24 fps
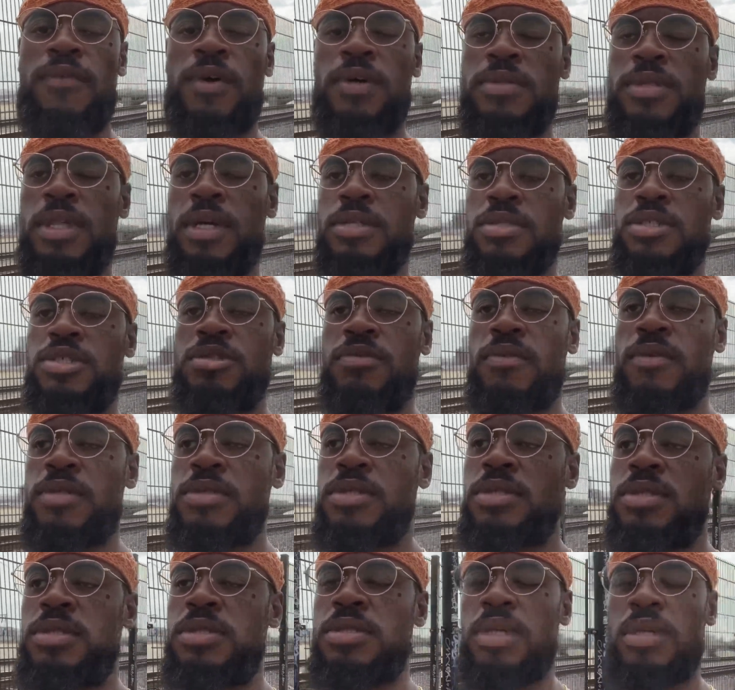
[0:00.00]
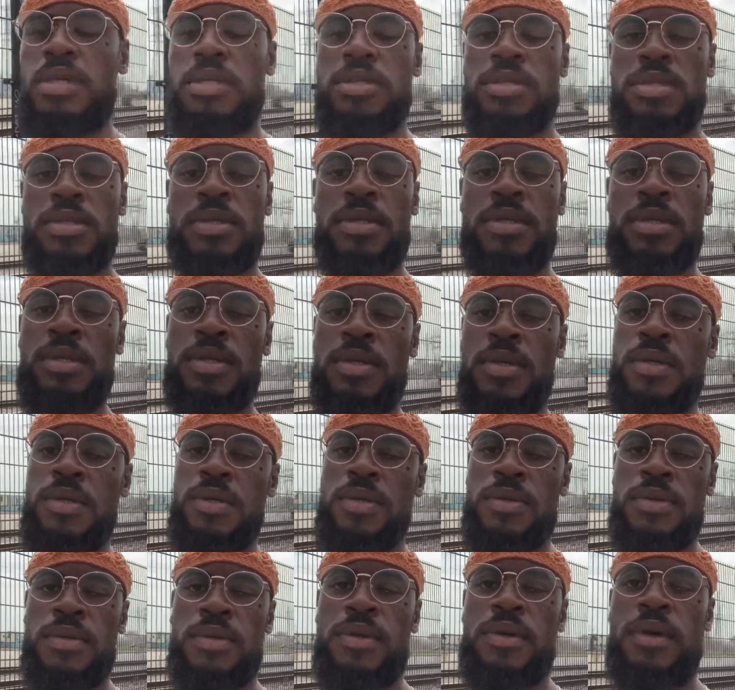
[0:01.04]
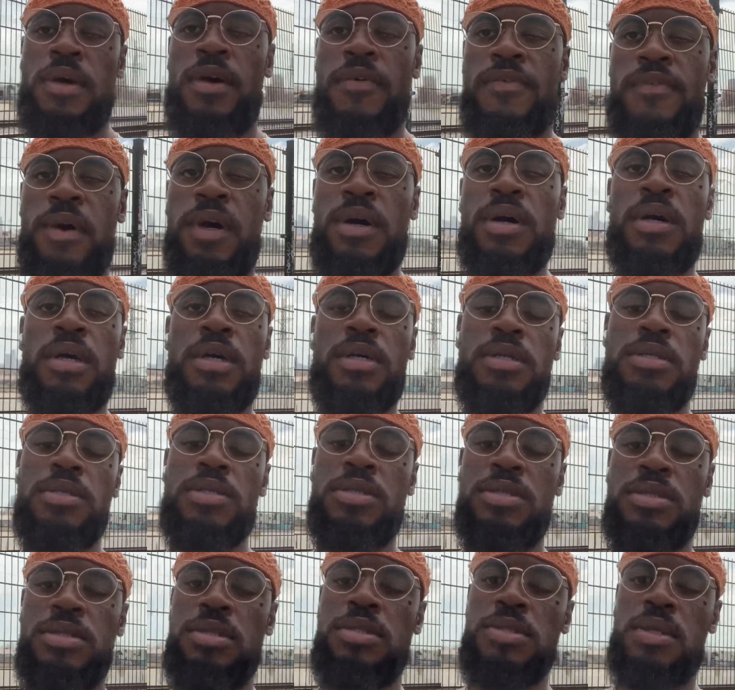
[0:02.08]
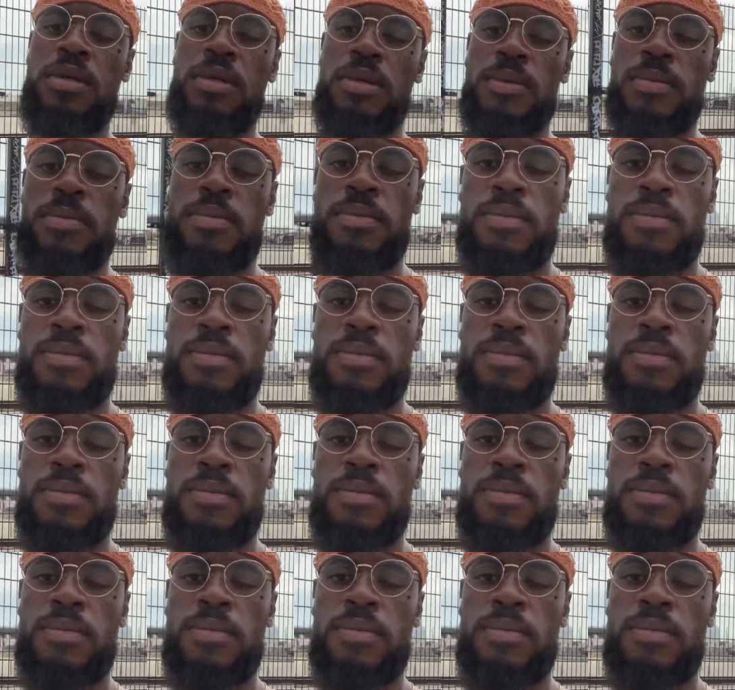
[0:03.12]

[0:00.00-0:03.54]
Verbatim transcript: felt that strength, she said. I felt her energy jump.